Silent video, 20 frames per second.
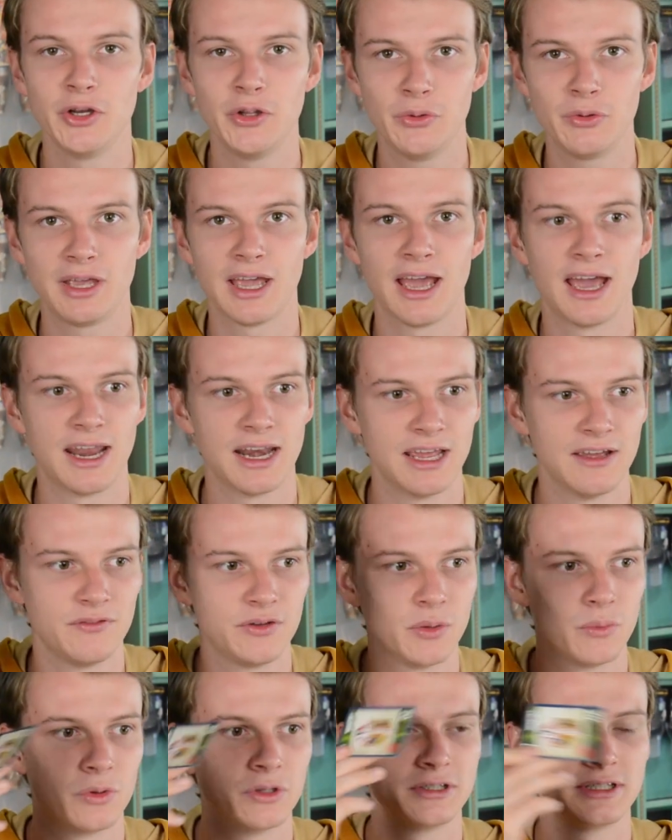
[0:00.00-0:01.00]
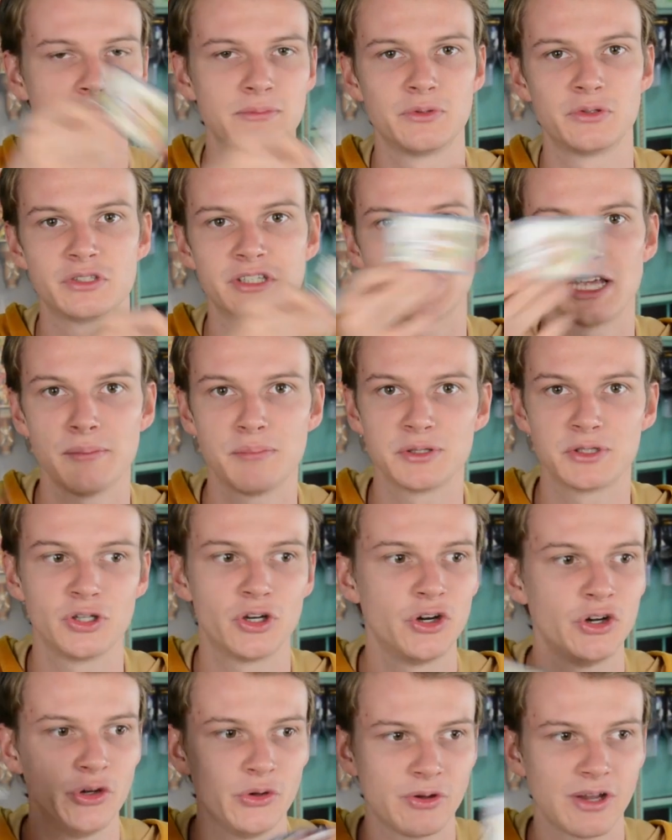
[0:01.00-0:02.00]
you can. If you want them to skip a
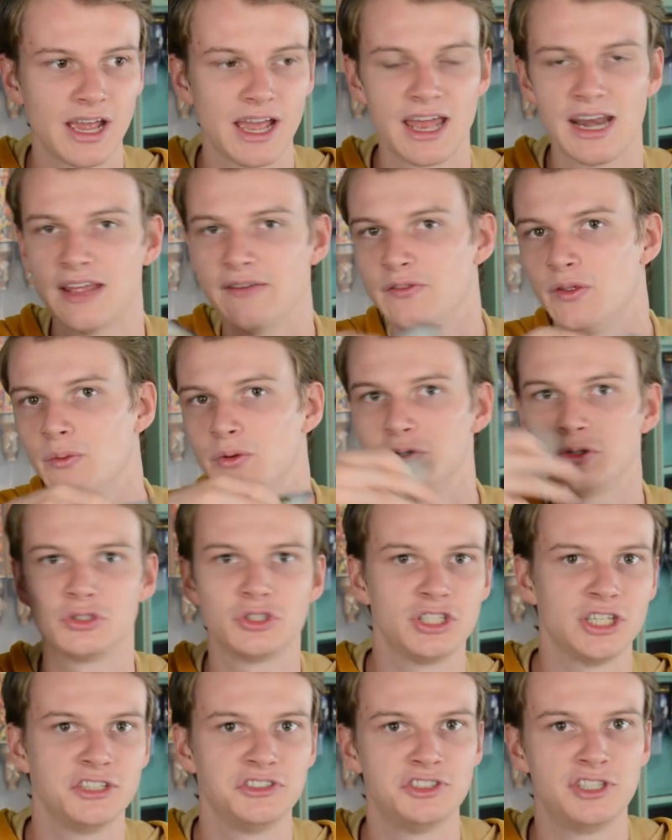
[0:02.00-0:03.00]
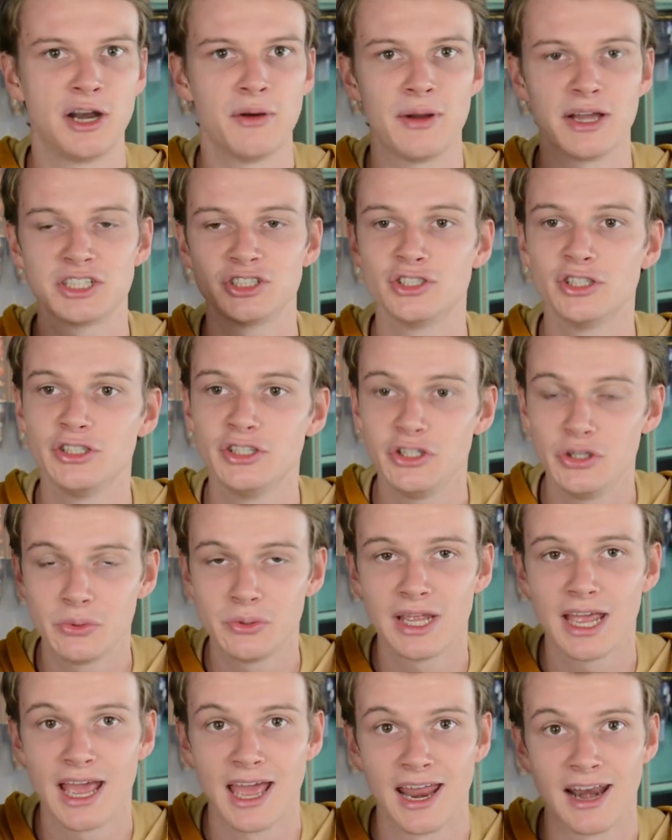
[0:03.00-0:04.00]
turn, you can. If you want to change direction, you
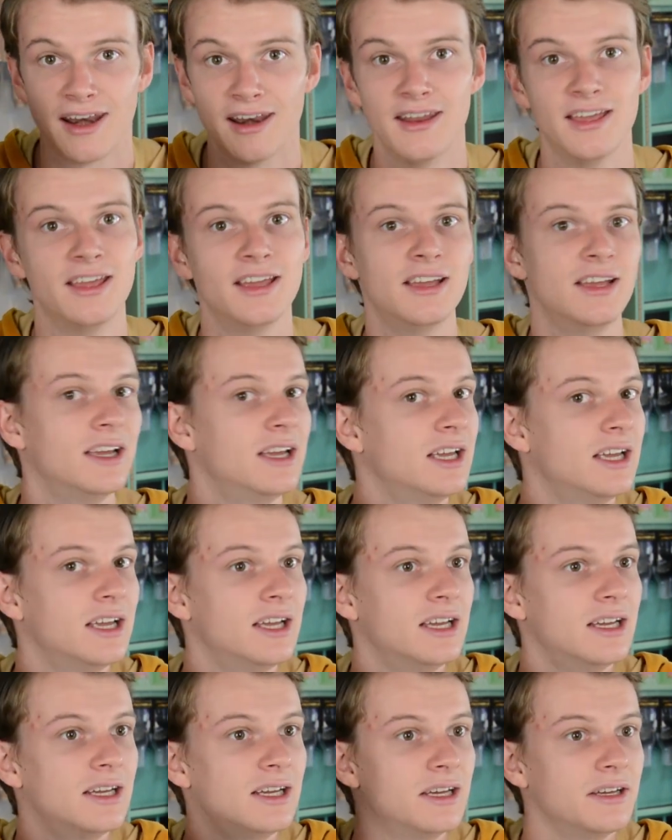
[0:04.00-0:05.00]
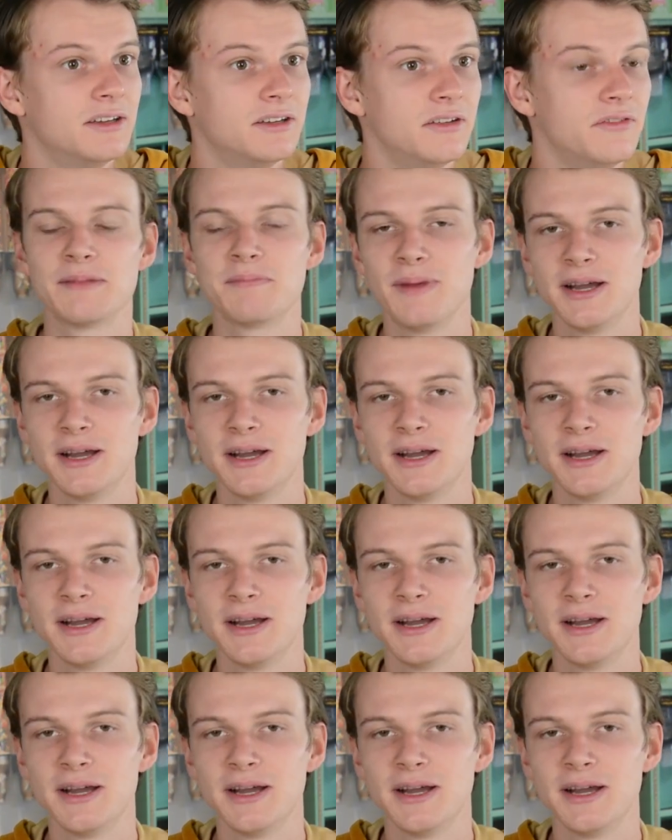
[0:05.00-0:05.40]
can. It